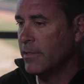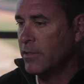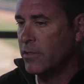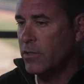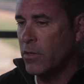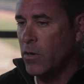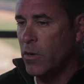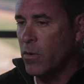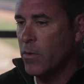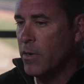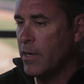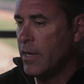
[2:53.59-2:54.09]

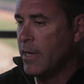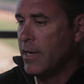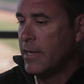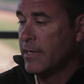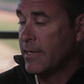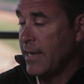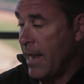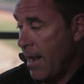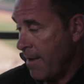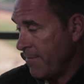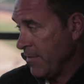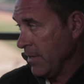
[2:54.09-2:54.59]
So
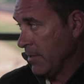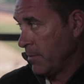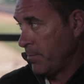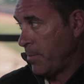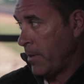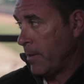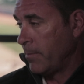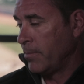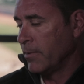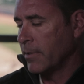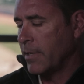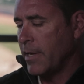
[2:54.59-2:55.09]
to have this
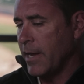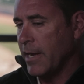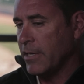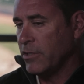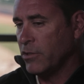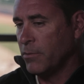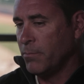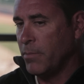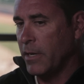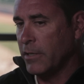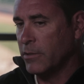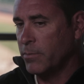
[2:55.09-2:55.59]

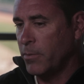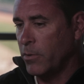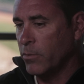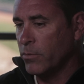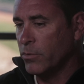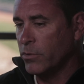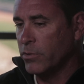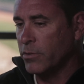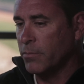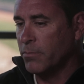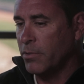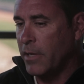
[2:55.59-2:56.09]
publication, Baseball
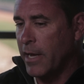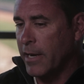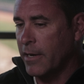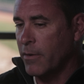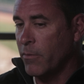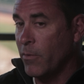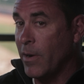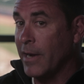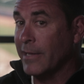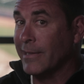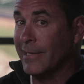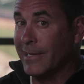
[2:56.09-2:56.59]
Rules in Black
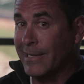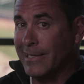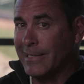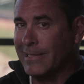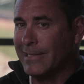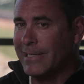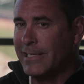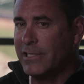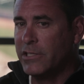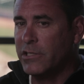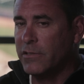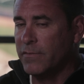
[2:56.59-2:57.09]
and White, the
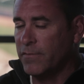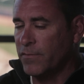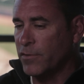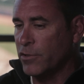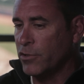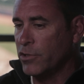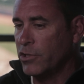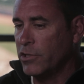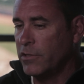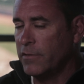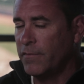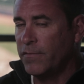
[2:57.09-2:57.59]
collegiate
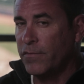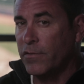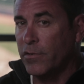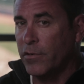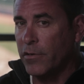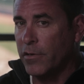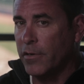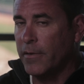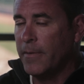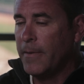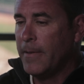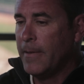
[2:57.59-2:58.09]
version
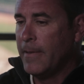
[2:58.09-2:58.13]
for,